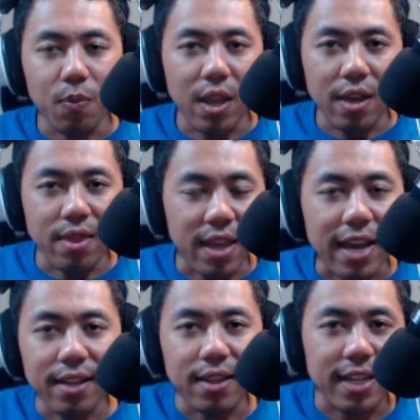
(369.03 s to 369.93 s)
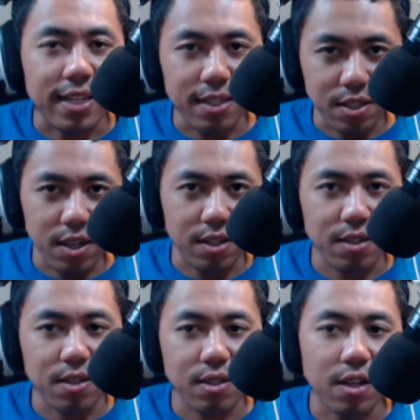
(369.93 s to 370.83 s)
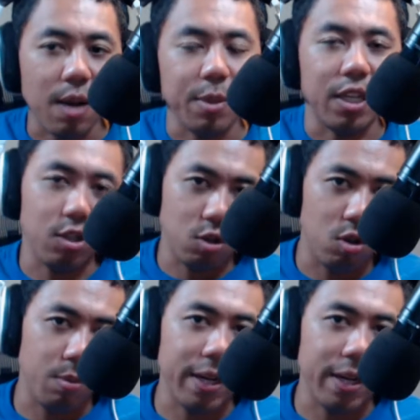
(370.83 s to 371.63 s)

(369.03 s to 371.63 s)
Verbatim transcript: that that takes guts to not be controlled